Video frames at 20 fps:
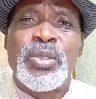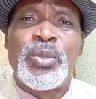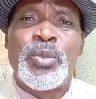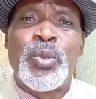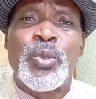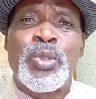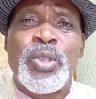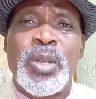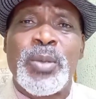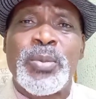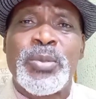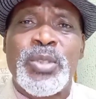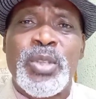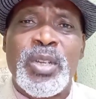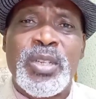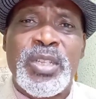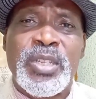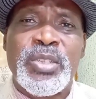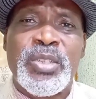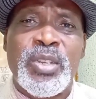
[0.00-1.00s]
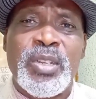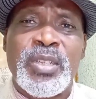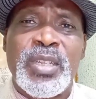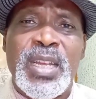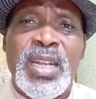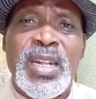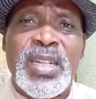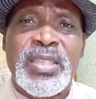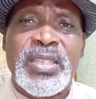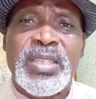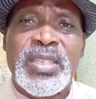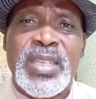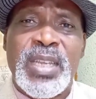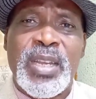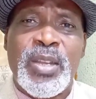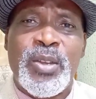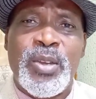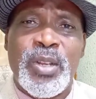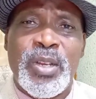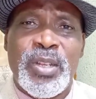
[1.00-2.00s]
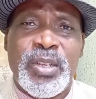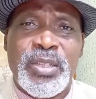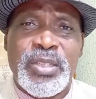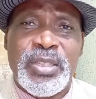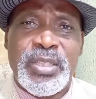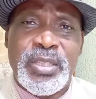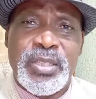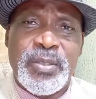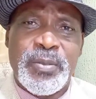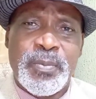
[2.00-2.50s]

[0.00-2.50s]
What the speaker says: do some studies on earth psychology.